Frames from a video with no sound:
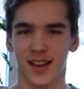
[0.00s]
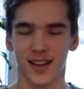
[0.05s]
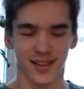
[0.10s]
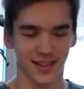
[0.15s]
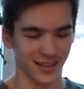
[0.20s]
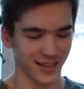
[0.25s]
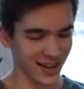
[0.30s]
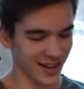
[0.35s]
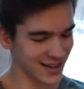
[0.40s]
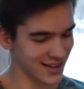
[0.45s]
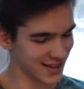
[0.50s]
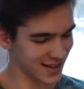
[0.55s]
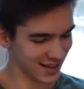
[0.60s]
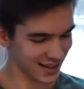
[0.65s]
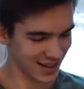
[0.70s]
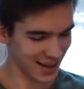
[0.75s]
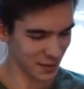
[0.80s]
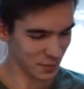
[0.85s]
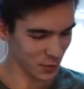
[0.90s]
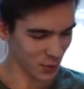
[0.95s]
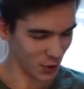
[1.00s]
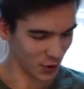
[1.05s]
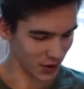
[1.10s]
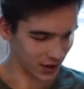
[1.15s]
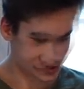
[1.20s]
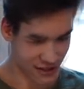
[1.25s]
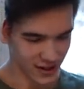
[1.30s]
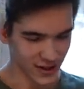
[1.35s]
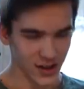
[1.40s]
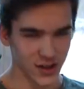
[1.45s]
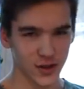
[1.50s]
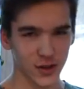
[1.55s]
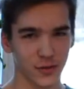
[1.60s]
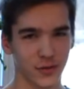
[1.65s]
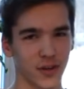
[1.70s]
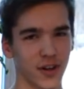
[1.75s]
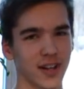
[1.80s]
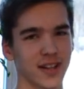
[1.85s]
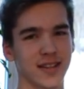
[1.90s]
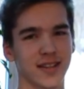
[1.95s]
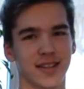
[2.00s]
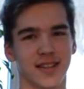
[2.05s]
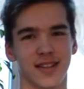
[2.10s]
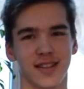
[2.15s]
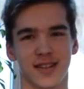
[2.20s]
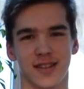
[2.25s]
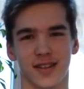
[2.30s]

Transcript: Let's keep going. So Francis